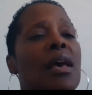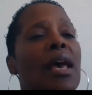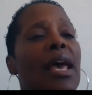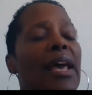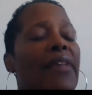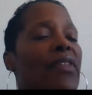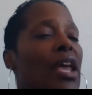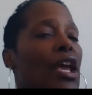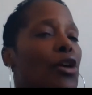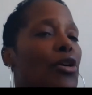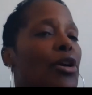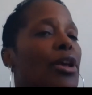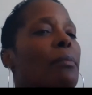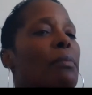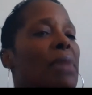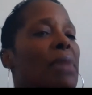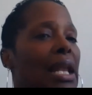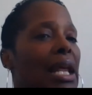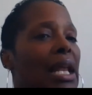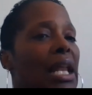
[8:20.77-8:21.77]
And the area
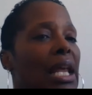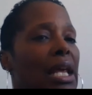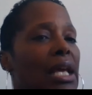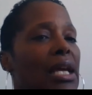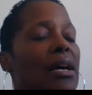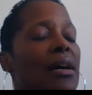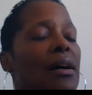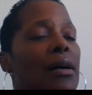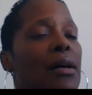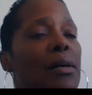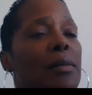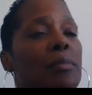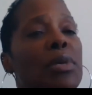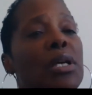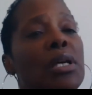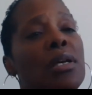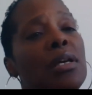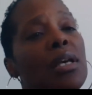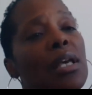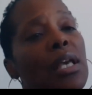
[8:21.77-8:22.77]
median income
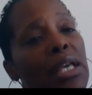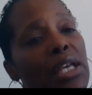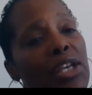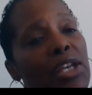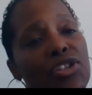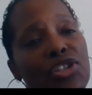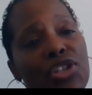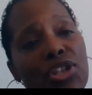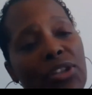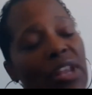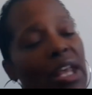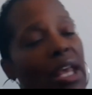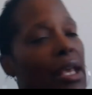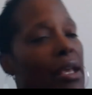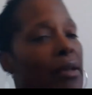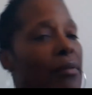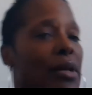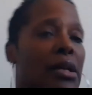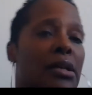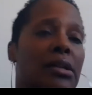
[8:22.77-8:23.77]
is
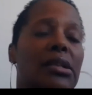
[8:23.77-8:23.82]
they